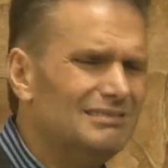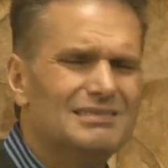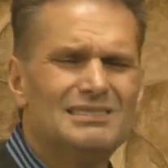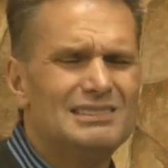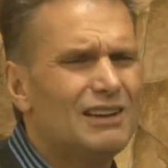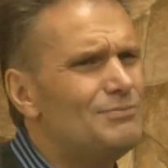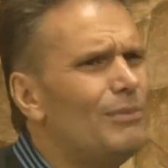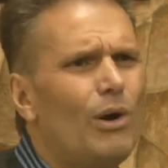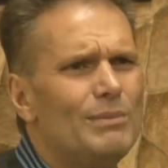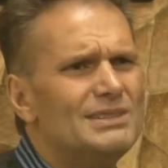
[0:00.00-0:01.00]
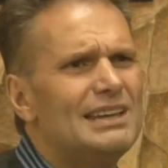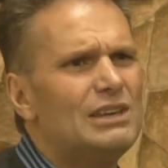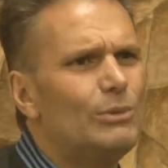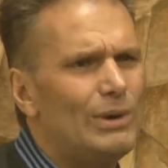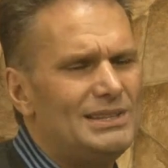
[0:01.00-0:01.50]
tough moments that you
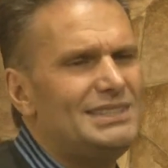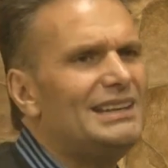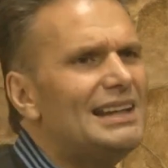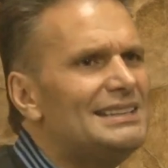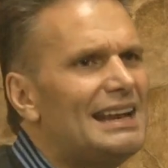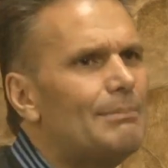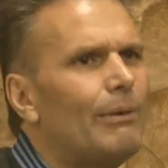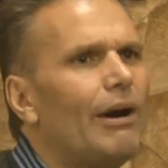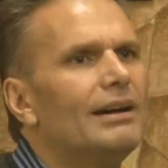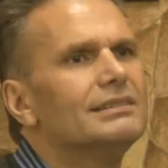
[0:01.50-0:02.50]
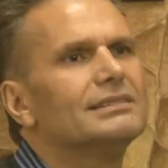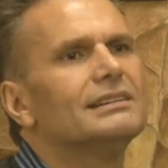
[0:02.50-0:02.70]
went to get to that part.